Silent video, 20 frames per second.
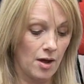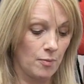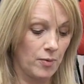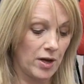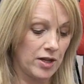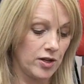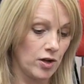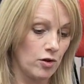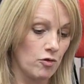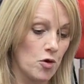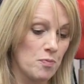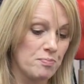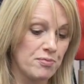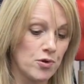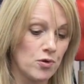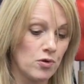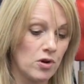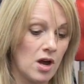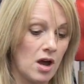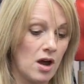Whether you're a
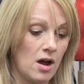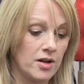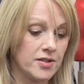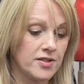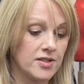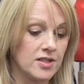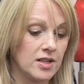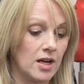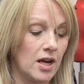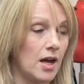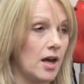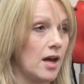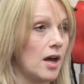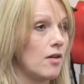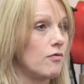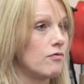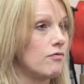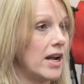broadcaster,